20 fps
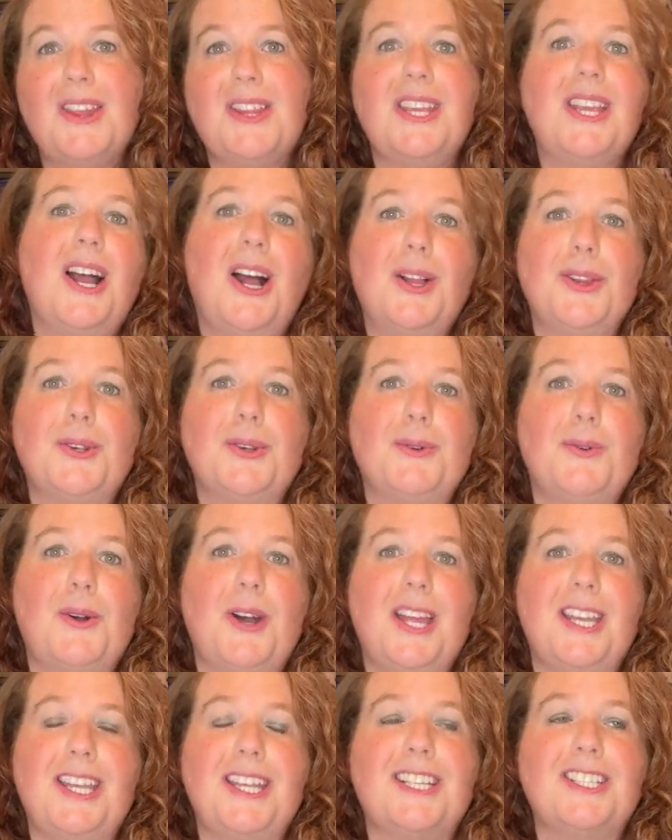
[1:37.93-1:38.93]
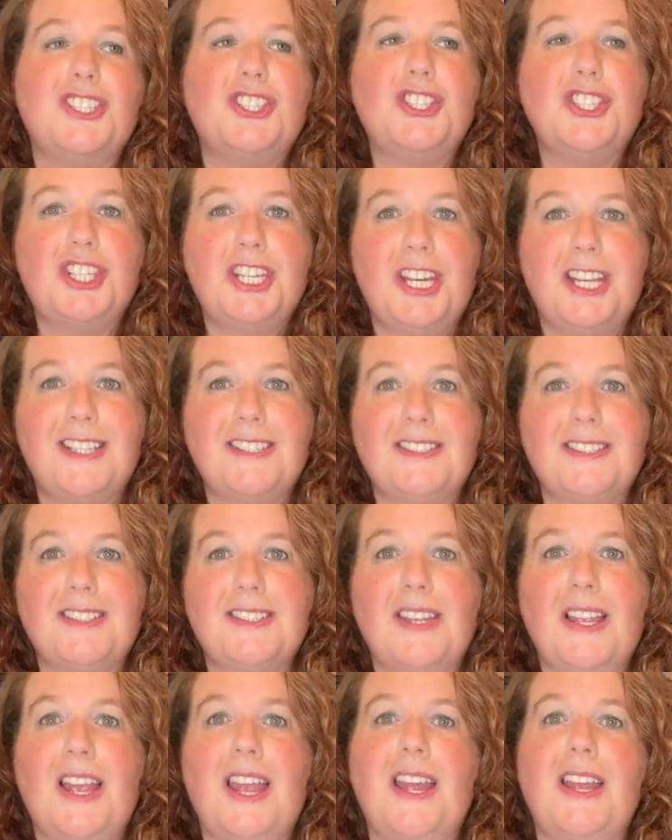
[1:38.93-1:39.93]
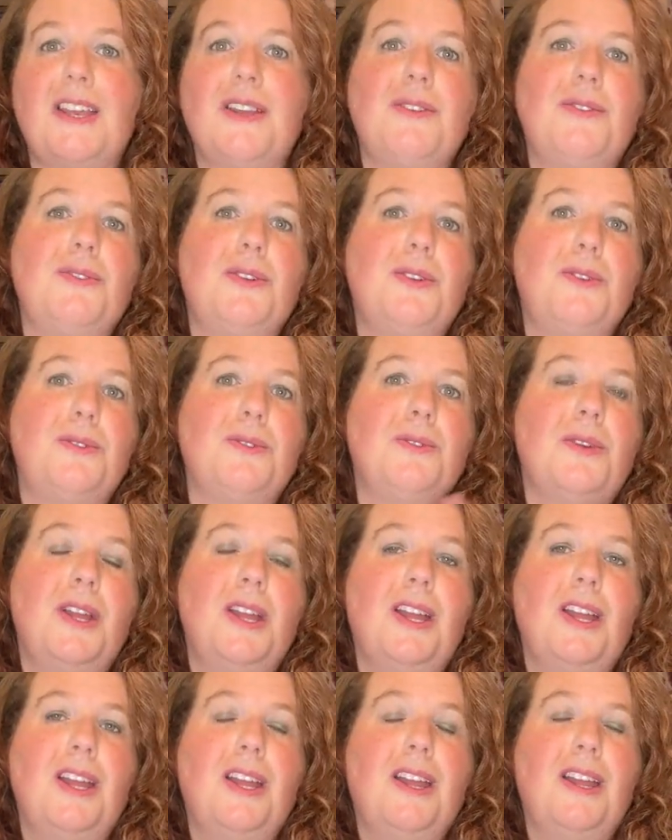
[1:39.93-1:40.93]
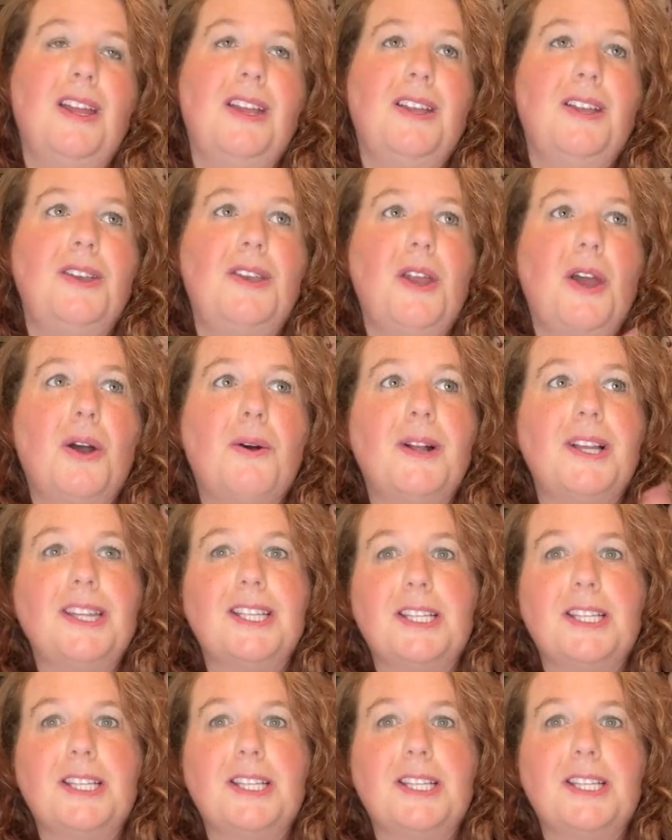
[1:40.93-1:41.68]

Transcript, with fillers: The other one is Chiss and if you know a